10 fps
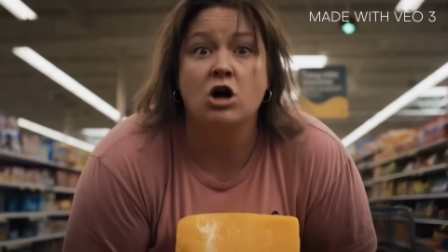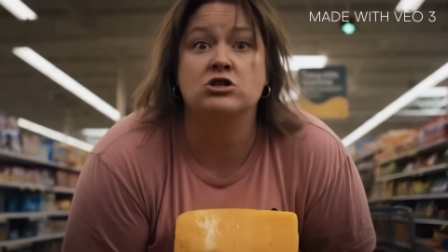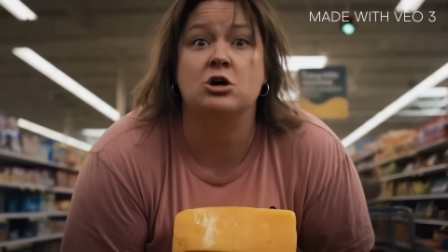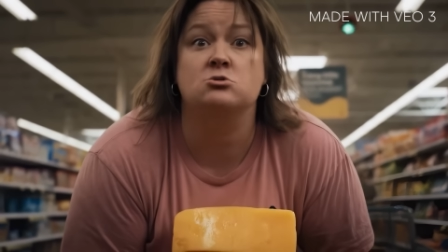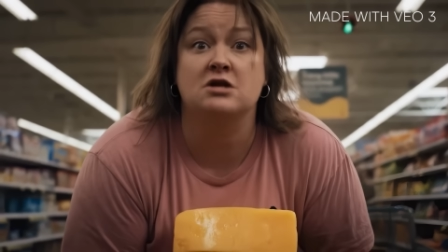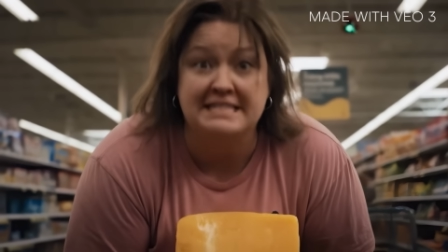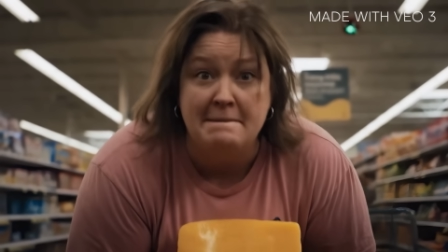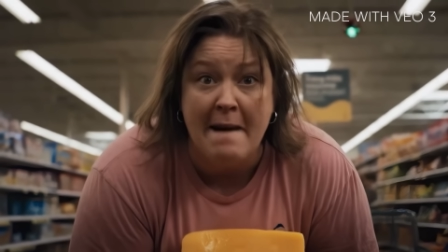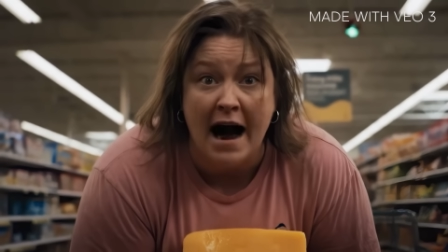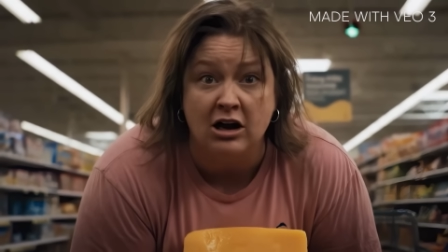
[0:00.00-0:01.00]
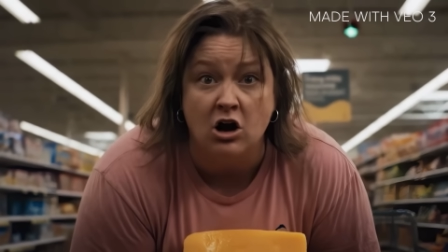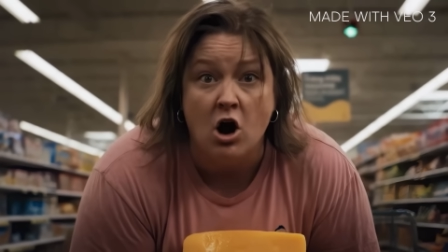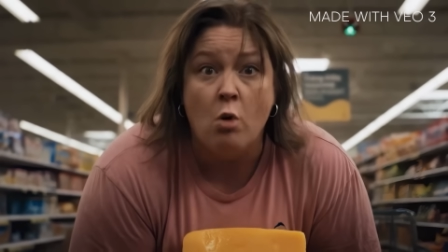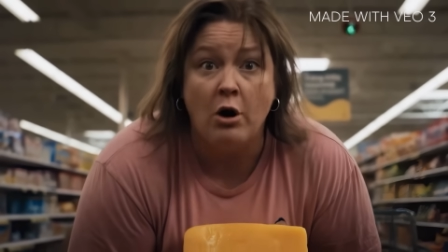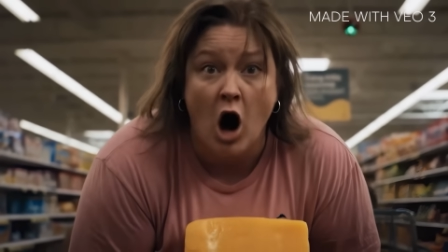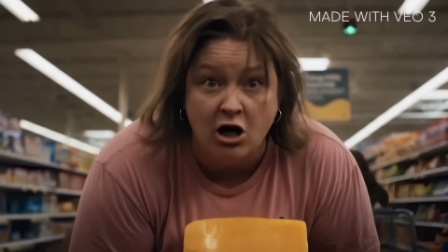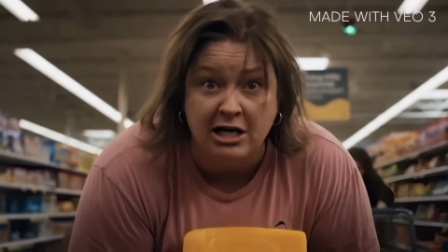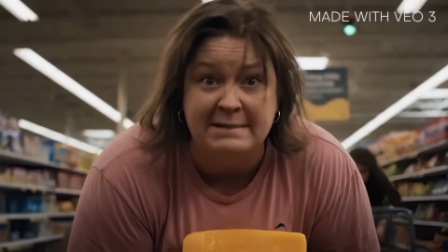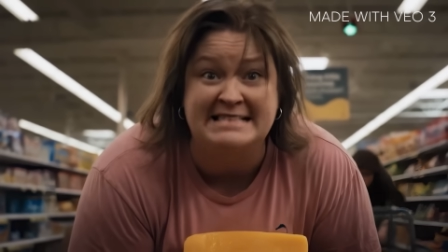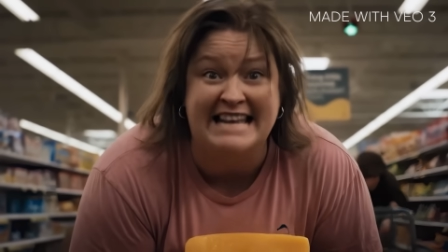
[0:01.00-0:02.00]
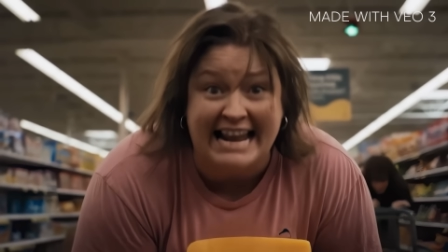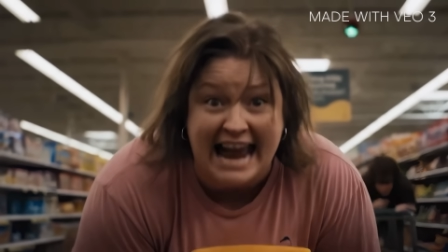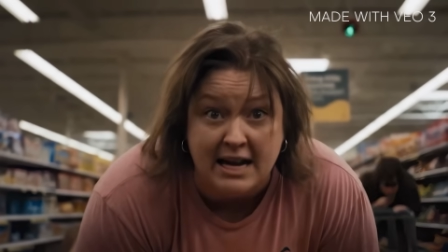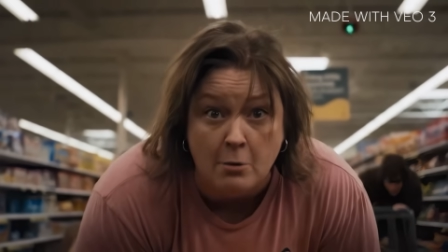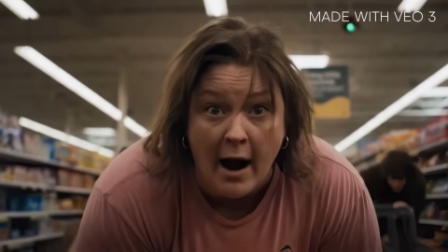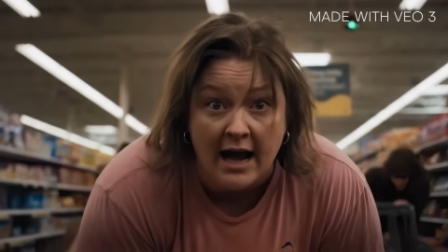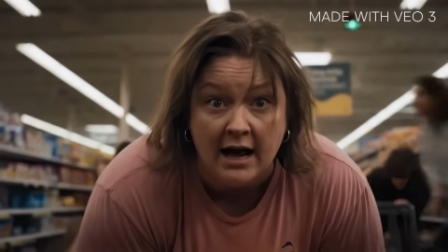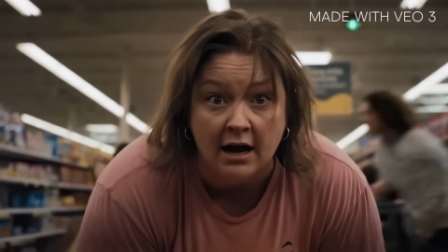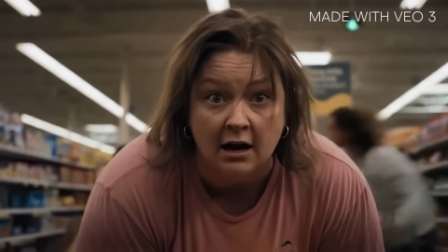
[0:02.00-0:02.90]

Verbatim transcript: Also, does it matter? We're all gonna be anyway.